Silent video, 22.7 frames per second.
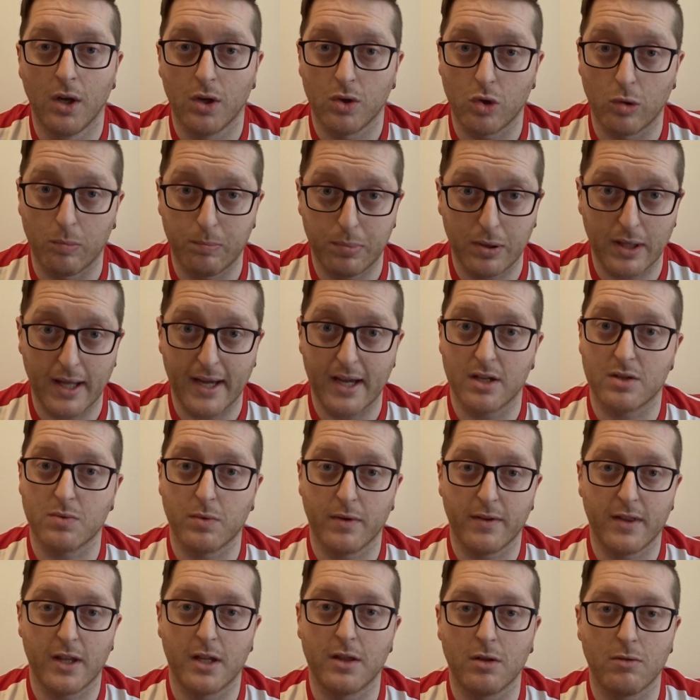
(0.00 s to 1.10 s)
Good players
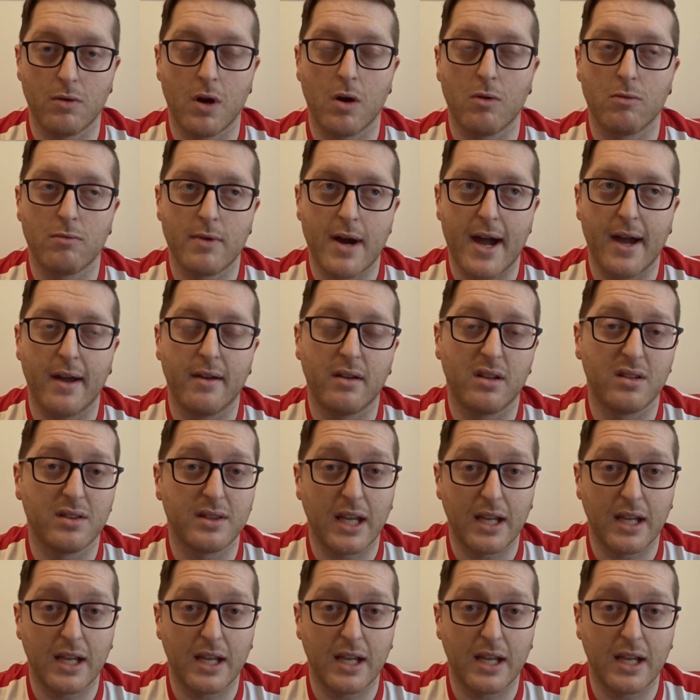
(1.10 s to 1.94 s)
within their own right.